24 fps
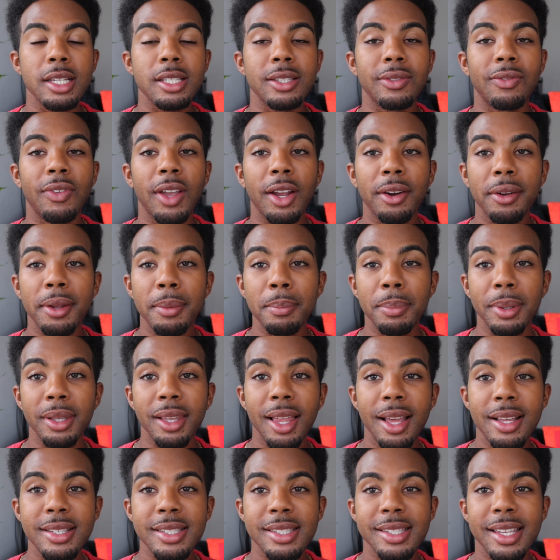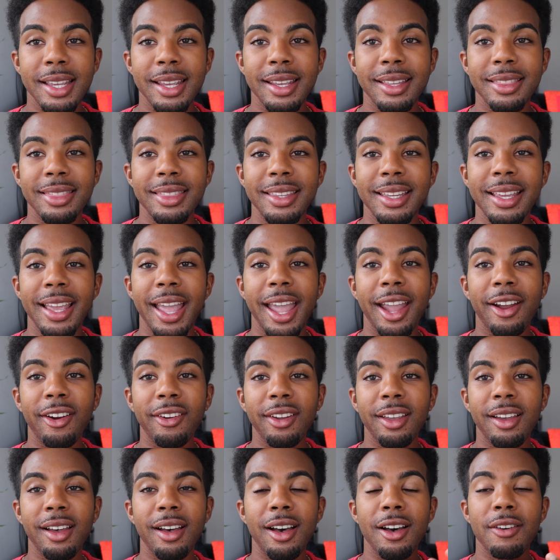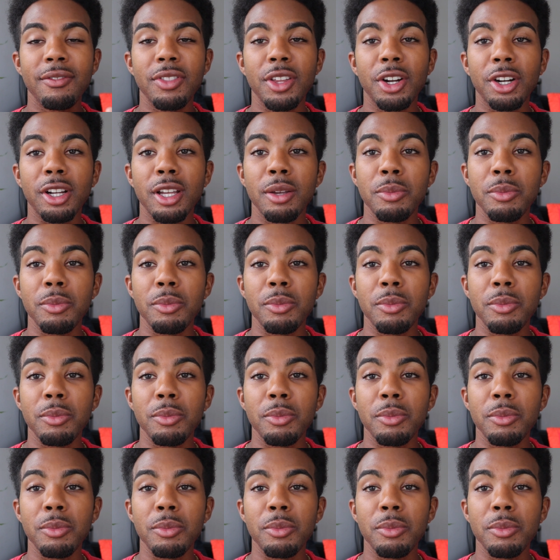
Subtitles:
is very blessed in the area of their